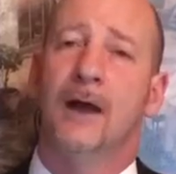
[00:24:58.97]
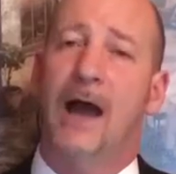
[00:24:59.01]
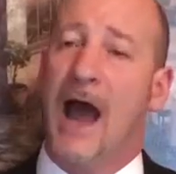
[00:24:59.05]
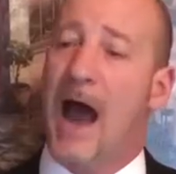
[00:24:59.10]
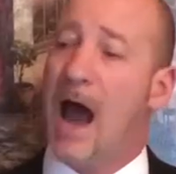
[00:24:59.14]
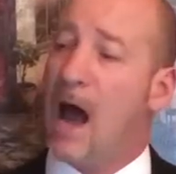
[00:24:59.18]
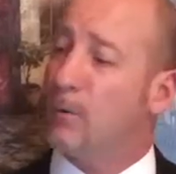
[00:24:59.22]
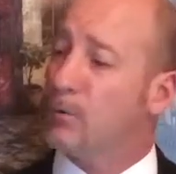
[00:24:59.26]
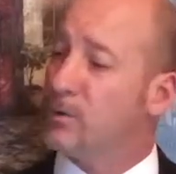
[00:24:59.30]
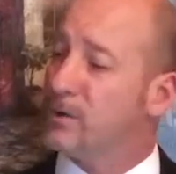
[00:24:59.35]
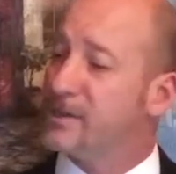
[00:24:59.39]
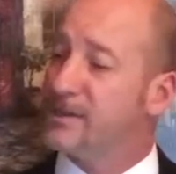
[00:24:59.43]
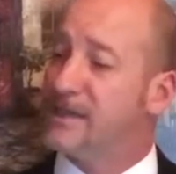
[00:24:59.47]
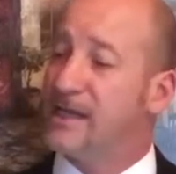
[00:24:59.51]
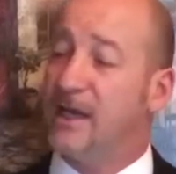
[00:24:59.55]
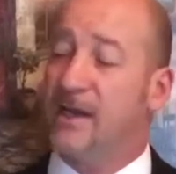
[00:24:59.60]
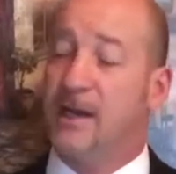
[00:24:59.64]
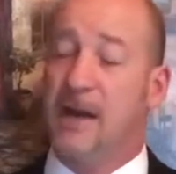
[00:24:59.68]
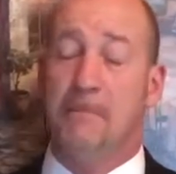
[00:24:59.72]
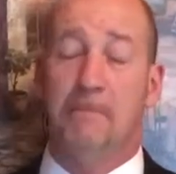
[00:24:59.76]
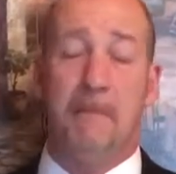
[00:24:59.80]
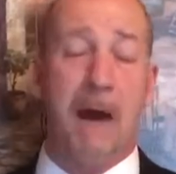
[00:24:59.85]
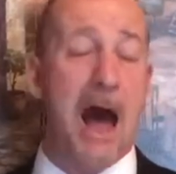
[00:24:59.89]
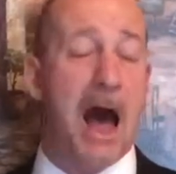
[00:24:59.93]
I was
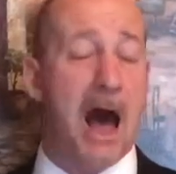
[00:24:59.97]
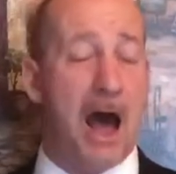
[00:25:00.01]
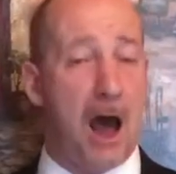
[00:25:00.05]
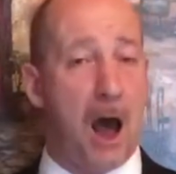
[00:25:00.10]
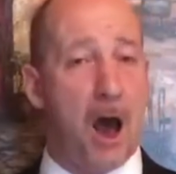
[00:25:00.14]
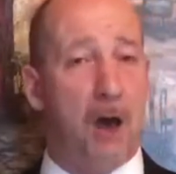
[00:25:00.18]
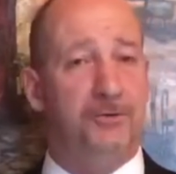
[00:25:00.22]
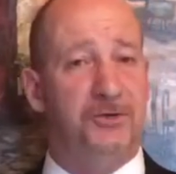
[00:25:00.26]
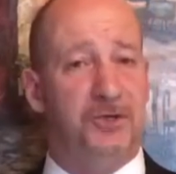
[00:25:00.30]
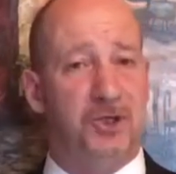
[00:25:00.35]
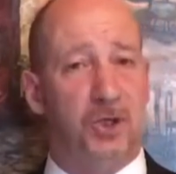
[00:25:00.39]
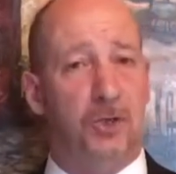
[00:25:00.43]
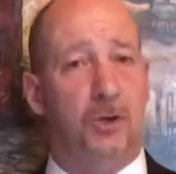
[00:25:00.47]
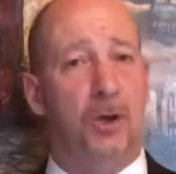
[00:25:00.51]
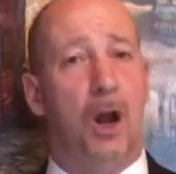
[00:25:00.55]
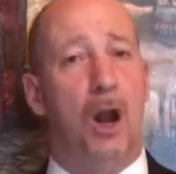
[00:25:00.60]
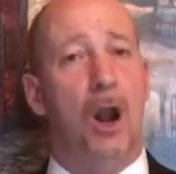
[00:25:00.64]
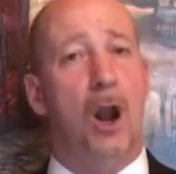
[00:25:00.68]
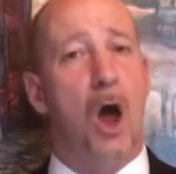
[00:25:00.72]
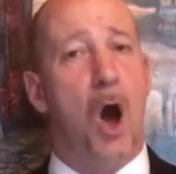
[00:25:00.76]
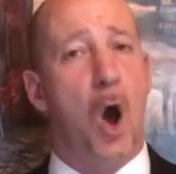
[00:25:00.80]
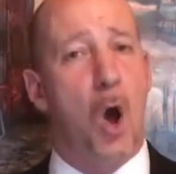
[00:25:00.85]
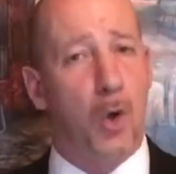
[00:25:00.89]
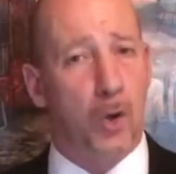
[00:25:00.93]
getting my offshoot
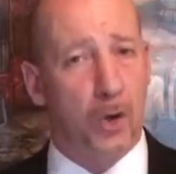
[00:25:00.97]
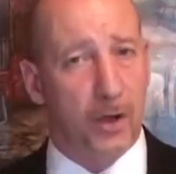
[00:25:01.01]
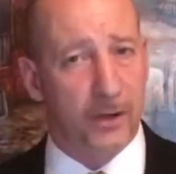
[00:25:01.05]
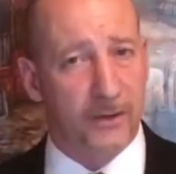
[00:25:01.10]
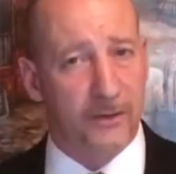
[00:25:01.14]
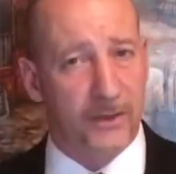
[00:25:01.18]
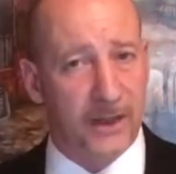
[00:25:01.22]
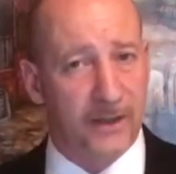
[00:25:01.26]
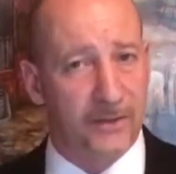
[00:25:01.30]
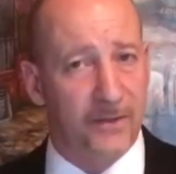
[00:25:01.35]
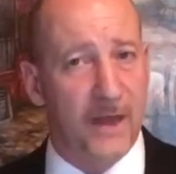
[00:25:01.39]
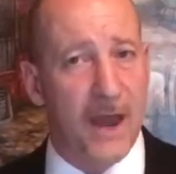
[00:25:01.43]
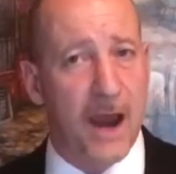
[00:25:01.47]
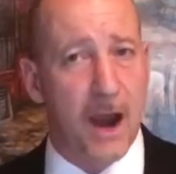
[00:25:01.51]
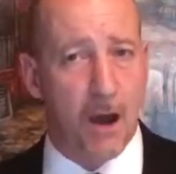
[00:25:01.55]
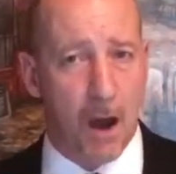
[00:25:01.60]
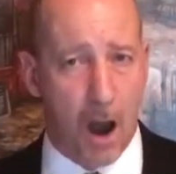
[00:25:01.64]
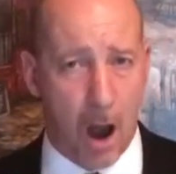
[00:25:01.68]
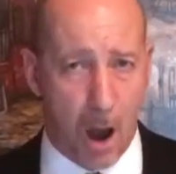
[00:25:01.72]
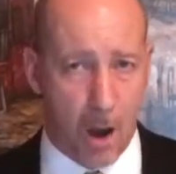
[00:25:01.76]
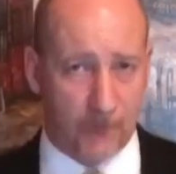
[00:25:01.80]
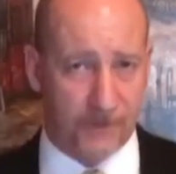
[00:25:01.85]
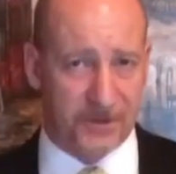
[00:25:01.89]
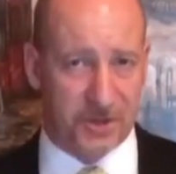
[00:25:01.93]
longer than their
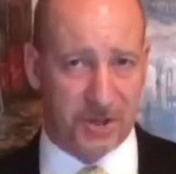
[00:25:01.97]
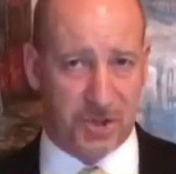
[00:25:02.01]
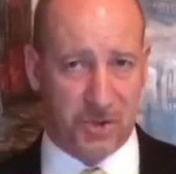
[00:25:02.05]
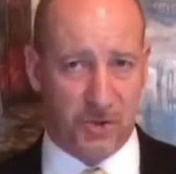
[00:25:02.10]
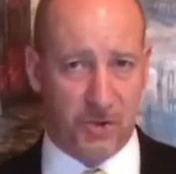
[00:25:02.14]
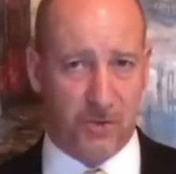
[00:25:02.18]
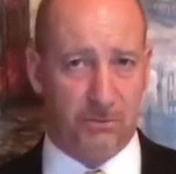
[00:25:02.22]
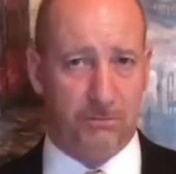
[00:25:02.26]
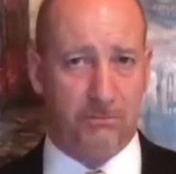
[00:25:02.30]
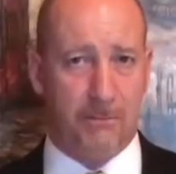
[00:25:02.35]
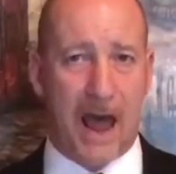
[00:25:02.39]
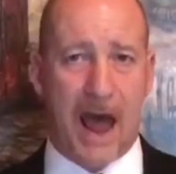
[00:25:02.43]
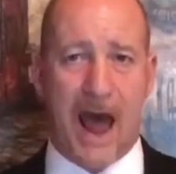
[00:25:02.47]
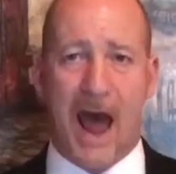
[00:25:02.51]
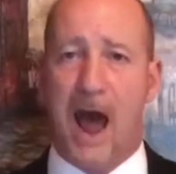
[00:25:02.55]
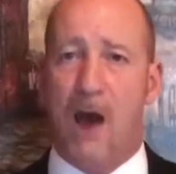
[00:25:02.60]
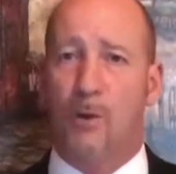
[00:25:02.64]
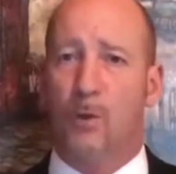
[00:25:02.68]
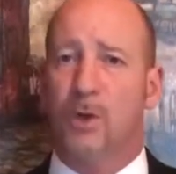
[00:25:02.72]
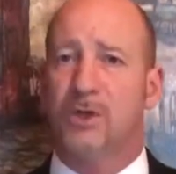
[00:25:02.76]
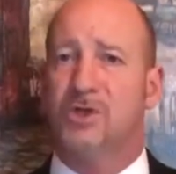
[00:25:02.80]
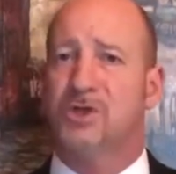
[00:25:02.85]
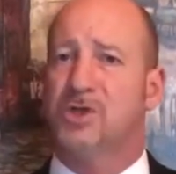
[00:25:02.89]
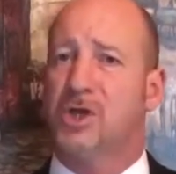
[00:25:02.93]
offshoot.
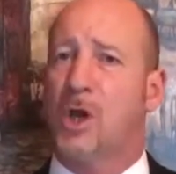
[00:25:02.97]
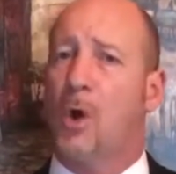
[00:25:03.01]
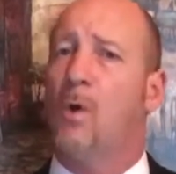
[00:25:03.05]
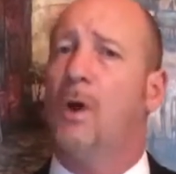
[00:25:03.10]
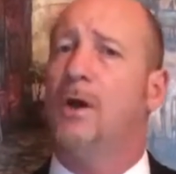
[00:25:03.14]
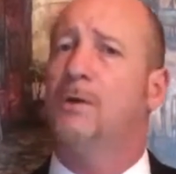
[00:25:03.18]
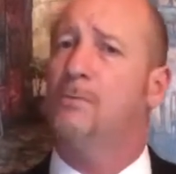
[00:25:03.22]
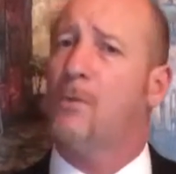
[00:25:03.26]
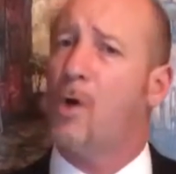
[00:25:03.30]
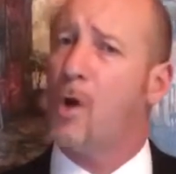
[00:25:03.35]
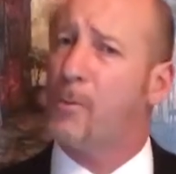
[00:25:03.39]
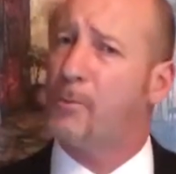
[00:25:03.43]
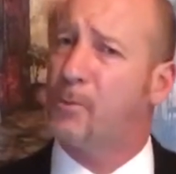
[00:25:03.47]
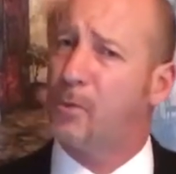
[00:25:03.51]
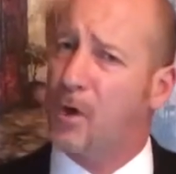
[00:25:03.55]
I was showing more